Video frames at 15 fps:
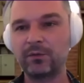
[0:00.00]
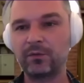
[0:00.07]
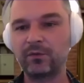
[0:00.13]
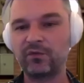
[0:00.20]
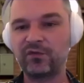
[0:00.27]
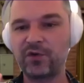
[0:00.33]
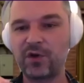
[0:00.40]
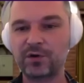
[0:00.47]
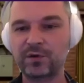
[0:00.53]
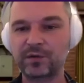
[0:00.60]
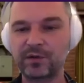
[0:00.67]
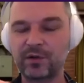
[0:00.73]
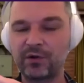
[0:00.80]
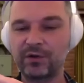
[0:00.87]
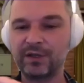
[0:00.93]

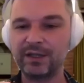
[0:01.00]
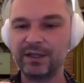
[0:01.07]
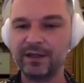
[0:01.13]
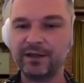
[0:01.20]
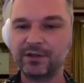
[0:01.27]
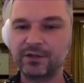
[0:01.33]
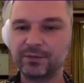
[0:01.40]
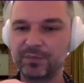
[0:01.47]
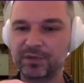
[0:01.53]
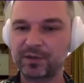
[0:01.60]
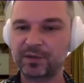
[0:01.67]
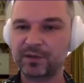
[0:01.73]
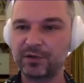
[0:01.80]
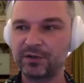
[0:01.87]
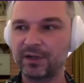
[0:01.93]
focused on each
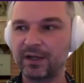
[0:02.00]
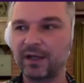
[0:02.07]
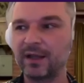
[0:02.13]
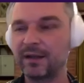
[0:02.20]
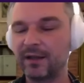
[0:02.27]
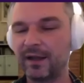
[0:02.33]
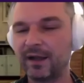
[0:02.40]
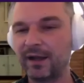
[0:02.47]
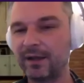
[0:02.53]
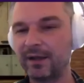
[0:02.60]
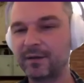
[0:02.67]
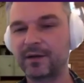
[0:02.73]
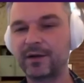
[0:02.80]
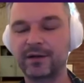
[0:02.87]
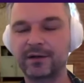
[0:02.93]
persona,
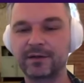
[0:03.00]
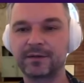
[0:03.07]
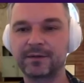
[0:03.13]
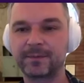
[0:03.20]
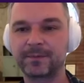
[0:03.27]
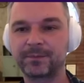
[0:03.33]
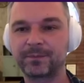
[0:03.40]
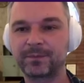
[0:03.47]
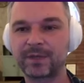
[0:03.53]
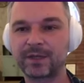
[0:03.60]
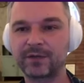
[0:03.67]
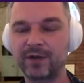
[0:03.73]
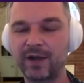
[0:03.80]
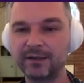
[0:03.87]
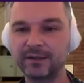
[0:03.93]
it's hard,
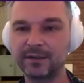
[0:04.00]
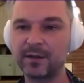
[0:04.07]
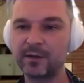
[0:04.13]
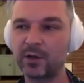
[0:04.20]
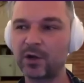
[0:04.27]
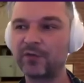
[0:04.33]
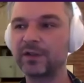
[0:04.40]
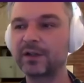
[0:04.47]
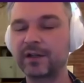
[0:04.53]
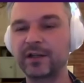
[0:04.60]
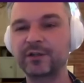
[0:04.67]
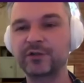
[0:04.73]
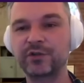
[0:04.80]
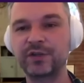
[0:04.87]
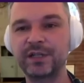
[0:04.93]
right? And it's often
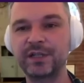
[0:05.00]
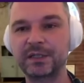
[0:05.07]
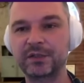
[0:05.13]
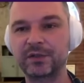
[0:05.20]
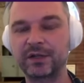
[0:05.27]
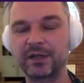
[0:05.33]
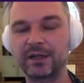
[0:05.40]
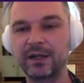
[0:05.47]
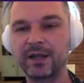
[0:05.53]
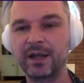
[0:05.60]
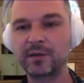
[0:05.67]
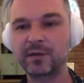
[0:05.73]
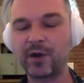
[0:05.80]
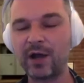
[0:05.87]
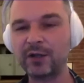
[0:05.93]
contradictory.
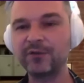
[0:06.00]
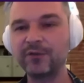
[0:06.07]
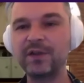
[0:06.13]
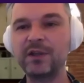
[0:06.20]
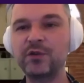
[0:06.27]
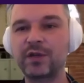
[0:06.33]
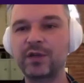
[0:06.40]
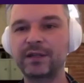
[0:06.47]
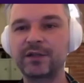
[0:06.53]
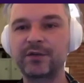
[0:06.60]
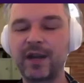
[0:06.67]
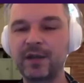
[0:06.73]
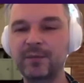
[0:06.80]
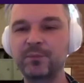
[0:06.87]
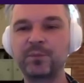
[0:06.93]
So I don't think you can
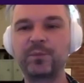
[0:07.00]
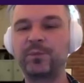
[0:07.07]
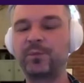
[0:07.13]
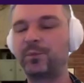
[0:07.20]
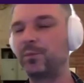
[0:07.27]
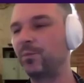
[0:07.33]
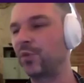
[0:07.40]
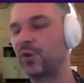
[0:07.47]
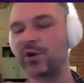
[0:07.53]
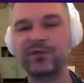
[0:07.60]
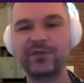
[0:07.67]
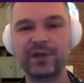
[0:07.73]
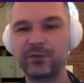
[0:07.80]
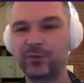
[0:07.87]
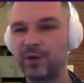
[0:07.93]
create
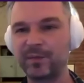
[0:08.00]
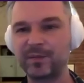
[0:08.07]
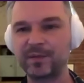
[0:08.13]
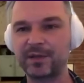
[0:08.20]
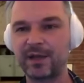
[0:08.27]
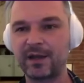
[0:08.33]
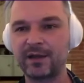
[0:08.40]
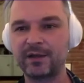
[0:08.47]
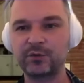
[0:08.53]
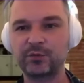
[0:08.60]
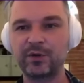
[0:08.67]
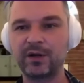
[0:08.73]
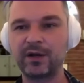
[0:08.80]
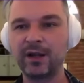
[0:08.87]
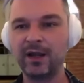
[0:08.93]
perfect website
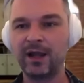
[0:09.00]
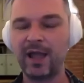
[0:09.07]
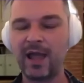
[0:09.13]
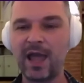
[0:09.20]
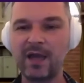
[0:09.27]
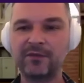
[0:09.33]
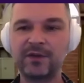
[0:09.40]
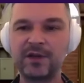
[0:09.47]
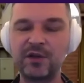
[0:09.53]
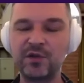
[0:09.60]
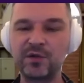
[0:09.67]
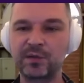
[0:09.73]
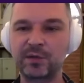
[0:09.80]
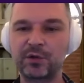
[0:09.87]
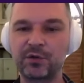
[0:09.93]
where every
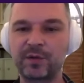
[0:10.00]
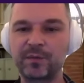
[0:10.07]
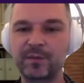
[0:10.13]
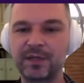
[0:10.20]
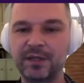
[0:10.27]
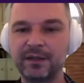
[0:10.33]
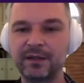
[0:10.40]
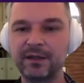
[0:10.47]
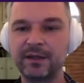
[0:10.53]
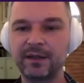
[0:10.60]
user who comes in